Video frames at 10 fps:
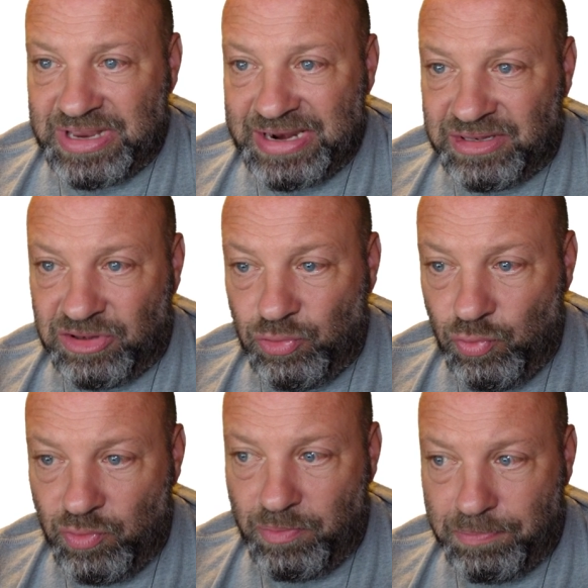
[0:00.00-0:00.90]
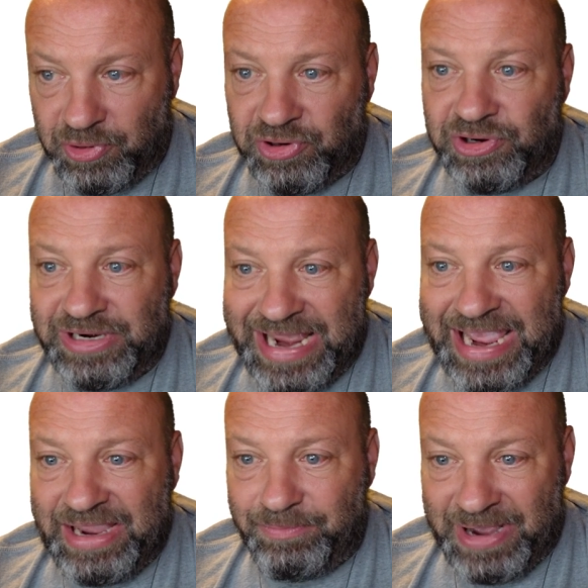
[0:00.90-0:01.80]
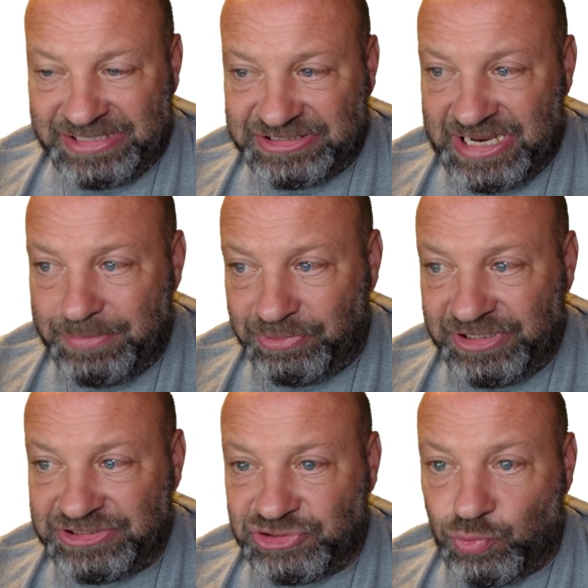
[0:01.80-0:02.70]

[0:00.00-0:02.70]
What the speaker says: that's 2 per day by state police.